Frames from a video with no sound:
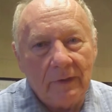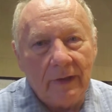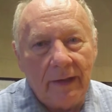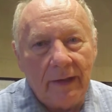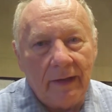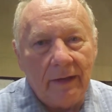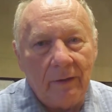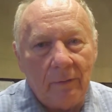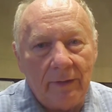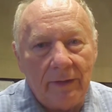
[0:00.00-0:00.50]

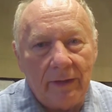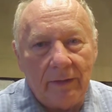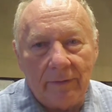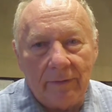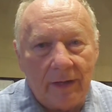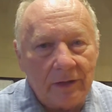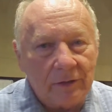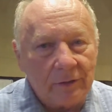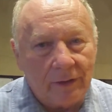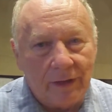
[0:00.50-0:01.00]
Uh, we have an
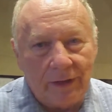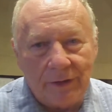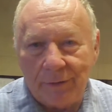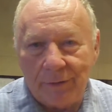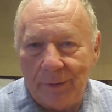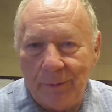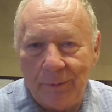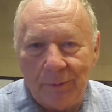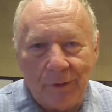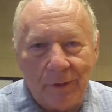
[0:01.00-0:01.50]
ice, ice
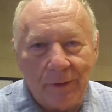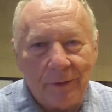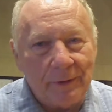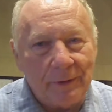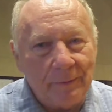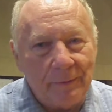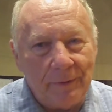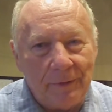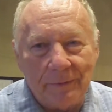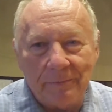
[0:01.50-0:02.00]
cream truck
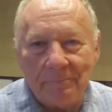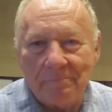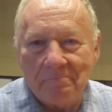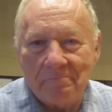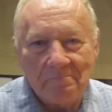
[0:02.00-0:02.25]
come in,